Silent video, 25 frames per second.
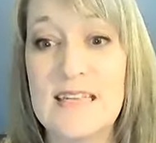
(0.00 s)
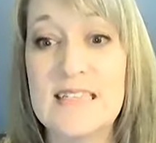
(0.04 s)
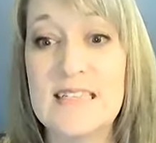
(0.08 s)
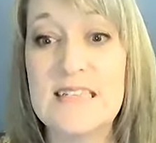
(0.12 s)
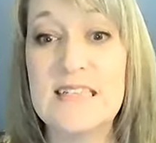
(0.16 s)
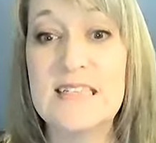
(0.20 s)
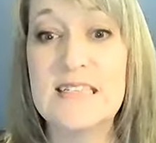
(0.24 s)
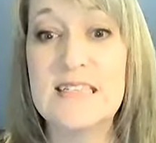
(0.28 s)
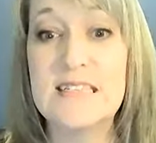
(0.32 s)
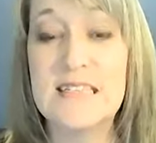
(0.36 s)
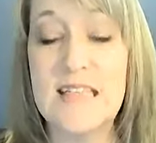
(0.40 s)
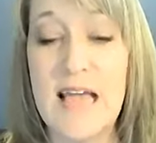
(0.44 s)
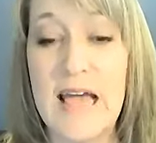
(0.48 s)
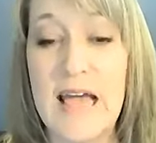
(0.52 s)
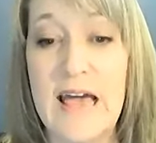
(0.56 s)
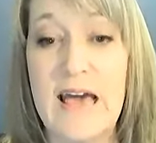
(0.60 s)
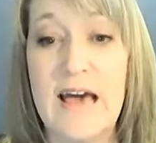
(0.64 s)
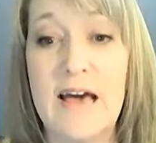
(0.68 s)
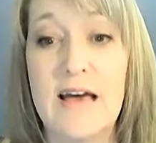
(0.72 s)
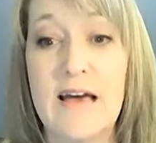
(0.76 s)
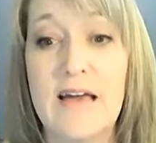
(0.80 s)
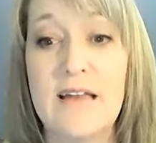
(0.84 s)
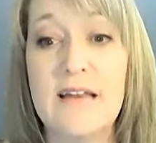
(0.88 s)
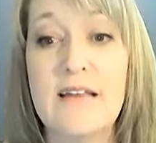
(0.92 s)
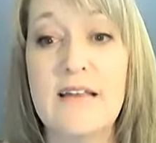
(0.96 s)

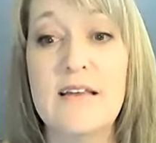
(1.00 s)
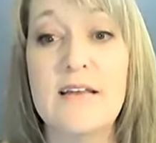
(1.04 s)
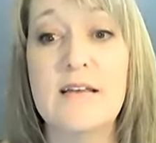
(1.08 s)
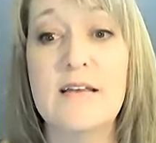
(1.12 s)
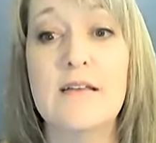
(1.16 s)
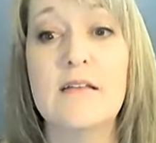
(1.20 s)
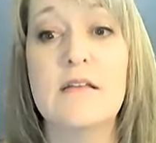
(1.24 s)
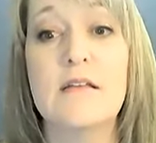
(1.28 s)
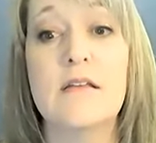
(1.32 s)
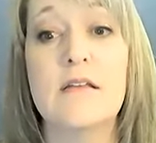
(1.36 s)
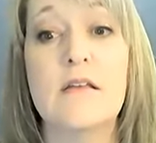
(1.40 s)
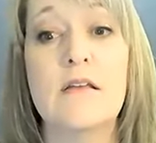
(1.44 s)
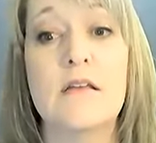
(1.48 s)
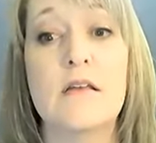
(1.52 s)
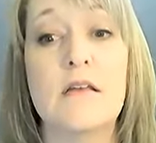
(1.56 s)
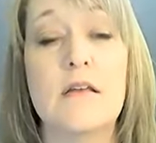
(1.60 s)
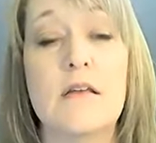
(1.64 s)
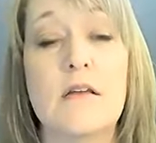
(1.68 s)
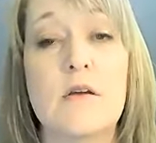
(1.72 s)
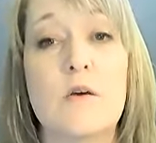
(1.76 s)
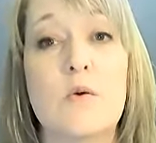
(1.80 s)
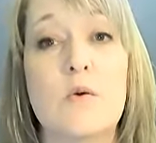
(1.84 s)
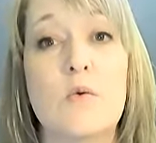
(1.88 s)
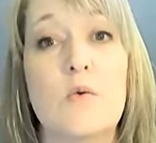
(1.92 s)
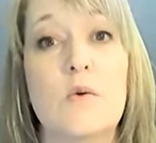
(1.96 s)
Sad
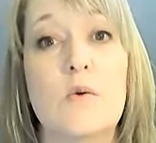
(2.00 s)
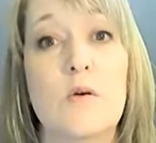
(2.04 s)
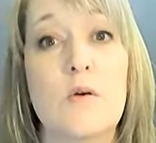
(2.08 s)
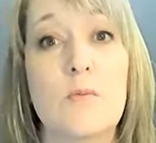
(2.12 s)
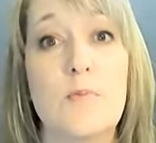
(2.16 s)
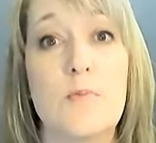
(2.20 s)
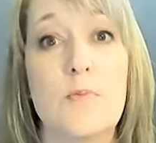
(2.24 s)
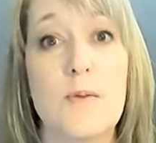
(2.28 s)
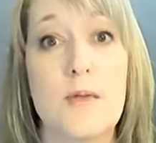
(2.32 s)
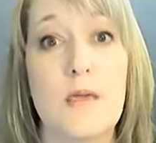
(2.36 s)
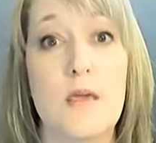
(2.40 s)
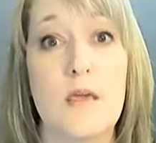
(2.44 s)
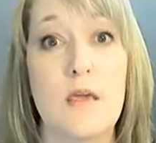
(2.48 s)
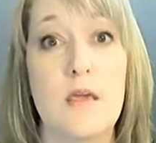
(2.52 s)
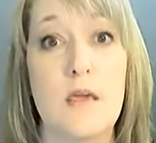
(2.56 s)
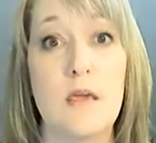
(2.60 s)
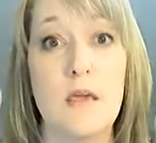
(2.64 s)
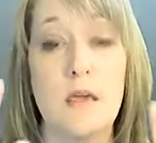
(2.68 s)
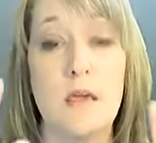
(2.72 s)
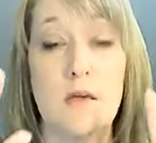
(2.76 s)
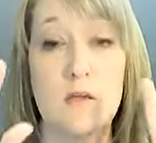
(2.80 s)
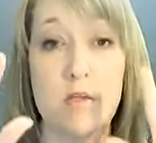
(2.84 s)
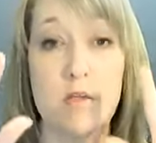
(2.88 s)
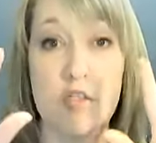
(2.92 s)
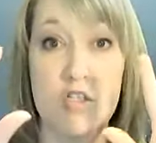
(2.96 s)
will
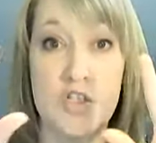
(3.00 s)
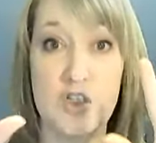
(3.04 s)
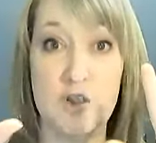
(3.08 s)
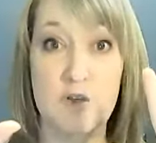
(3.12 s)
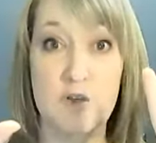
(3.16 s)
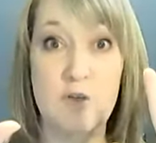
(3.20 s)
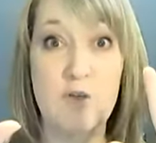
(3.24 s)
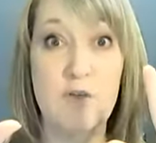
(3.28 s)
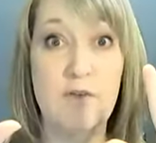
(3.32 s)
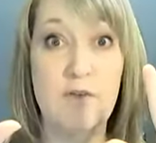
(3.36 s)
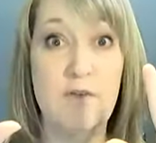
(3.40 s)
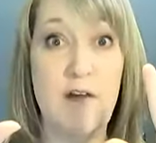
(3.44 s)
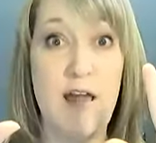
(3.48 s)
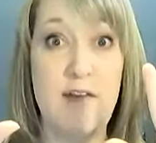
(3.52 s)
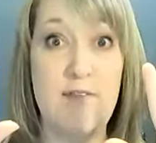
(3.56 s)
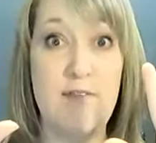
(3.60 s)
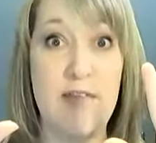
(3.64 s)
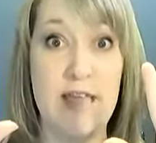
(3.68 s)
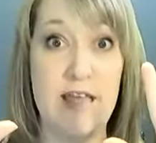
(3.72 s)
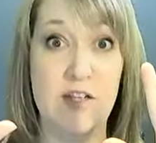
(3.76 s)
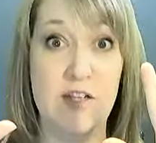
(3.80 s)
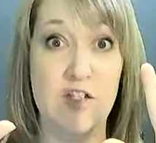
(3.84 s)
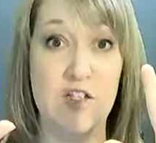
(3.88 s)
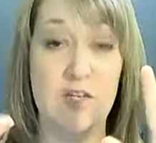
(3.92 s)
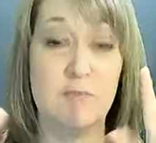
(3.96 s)
be two five
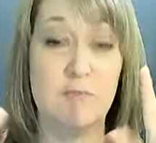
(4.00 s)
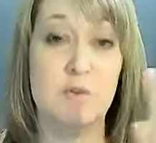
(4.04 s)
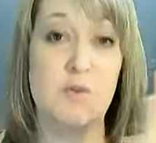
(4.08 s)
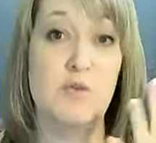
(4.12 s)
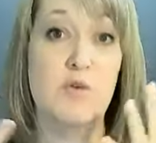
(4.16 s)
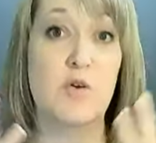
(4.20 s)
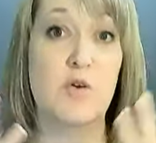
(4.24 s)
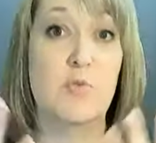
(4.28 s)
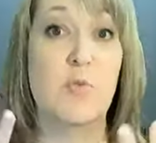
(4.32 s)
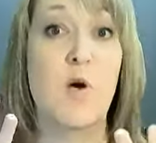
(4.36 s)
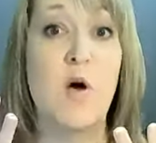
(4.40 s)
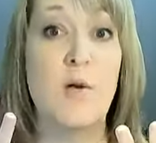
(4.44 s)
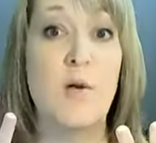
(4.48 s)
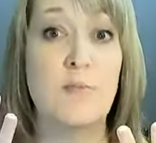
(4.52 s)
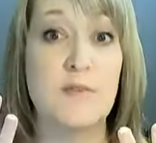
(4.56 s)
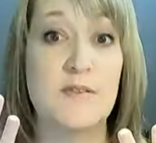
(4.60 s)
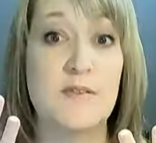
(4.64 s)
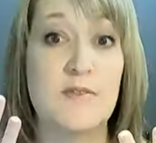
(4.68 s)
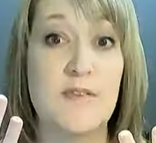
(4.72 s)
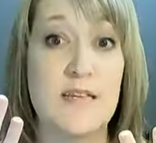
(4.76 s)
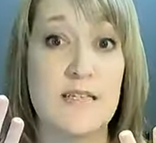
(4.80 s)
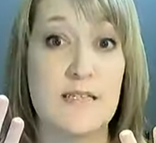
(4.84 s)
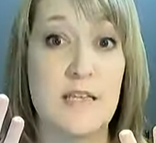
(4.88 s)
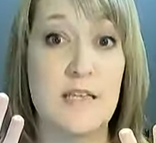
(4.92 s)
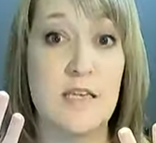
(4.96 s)
handshapes with your palms
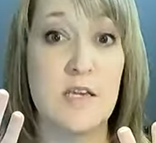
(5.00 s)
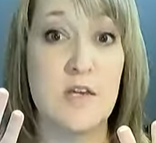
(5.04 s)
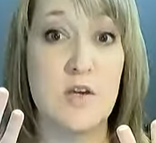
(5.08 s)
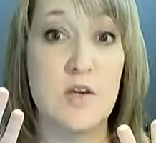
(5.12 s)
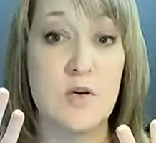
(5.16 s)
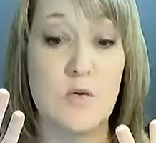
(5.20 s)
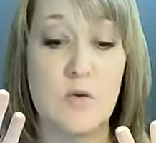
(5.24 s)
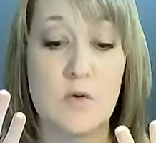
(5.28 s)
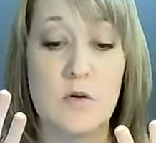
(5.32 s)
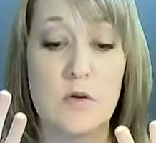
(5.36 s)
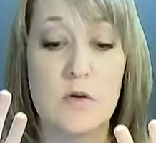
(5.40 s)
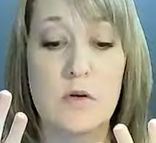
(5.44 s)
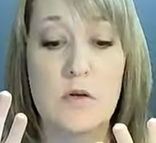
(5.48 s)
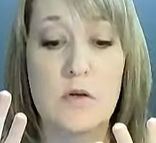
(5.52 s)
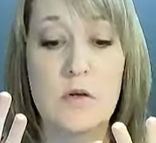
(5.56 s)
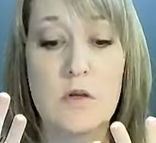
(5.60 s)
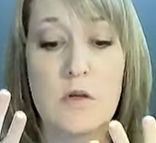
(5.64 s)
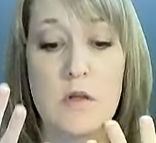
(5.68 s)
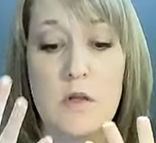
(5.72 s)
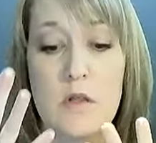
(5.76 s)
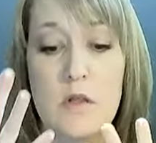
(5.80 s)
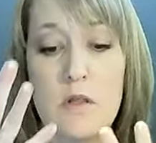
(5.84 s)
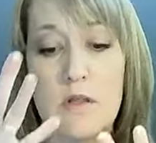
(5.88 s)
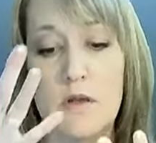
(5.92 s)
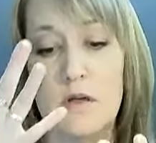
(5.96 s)
facing you
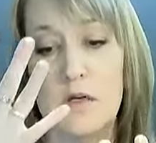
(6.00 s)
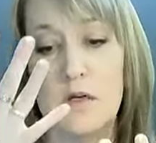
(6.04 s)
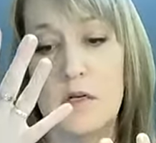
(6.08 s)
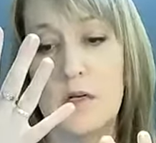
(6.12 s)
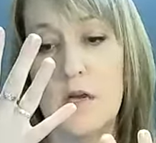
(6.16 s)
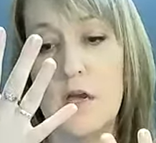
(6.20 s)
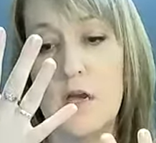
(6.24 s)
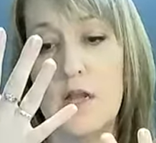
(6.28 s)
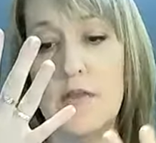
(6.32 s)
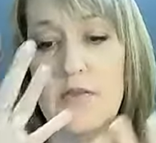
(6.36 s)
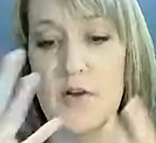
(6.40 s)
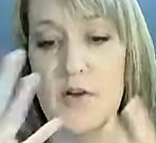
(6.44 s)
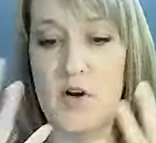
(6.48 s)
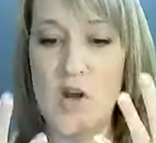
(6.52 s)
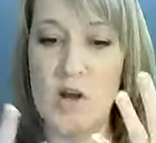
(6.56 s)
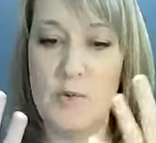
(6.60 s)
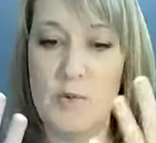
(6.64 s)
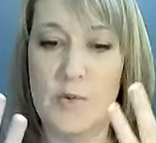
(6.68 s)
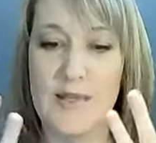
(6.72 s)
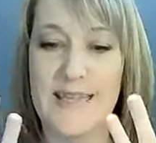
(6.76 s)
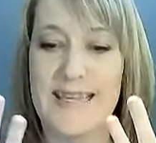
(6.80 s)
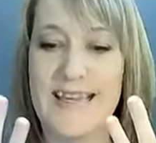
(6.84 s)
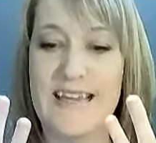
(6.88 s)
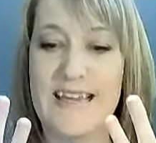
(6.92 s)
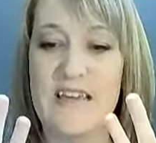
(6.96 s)
they're kind they're not
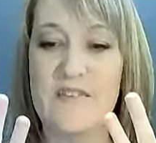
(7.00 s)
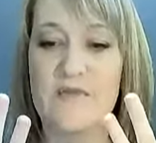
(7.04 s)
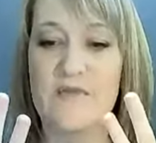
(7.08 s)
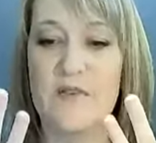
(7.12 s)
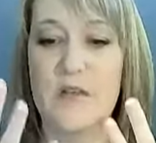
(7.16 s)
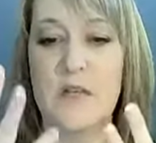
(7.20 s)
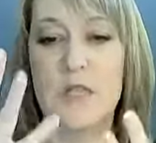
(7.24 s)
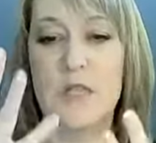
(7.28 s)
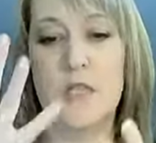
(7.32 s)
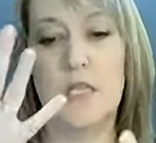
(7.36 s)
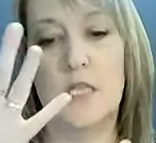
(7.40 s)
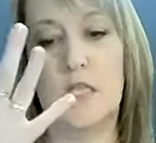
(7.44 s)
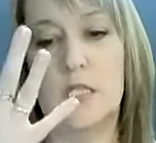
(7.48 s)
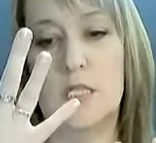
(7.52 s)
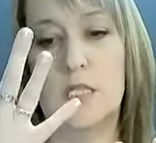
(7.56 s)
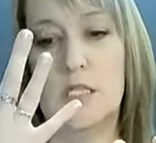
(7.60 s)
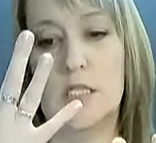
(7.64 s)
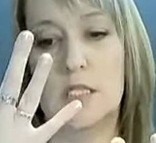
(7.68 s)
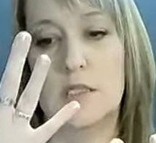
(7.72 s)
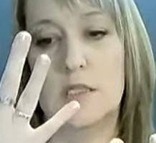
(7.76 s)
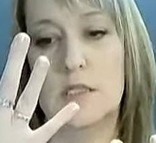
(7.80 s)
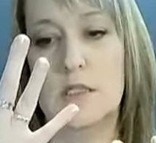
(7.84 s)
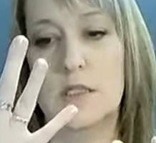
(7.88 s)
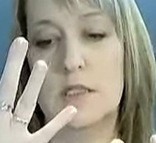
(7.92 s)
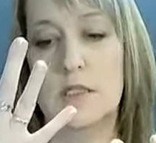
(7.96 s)
really even like
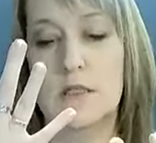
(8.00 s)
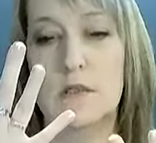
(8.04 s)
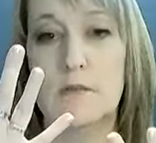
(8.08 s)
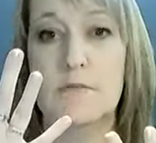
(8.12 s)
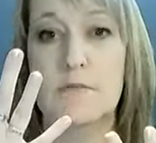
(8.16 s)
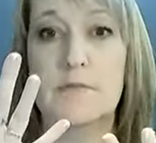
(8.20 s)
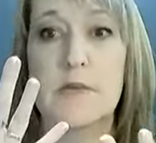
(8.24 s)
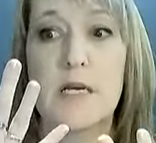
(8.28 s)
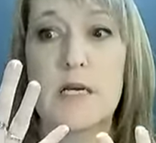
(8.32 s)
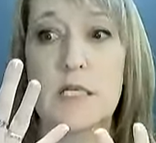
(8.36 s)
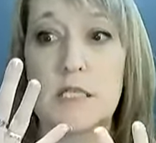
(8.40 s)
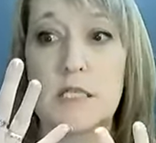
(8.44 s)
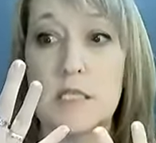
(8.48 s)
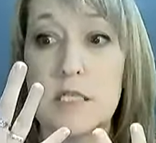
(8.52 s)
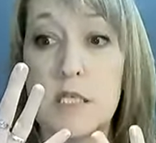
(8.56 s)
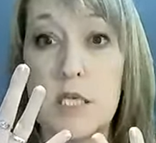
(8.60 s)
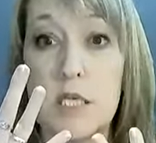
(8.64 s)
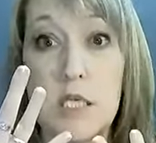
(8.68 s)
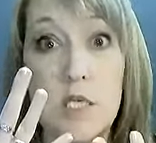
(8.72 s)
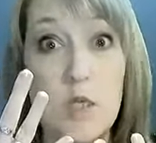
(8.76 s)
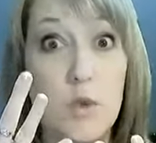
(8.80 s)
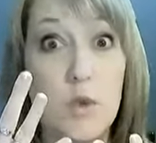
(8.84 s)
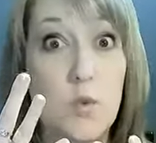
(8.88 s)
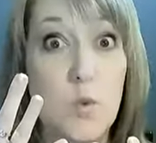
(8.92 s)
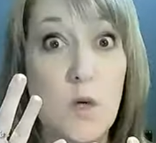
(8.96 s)
they're a little
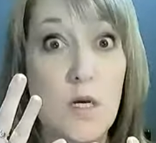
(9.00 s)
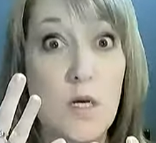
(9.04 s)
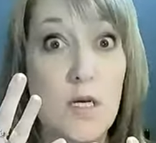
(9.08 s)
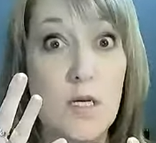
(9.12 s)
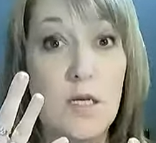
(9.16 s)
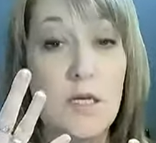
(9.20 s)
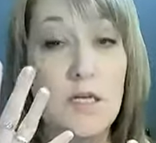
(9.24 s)
askew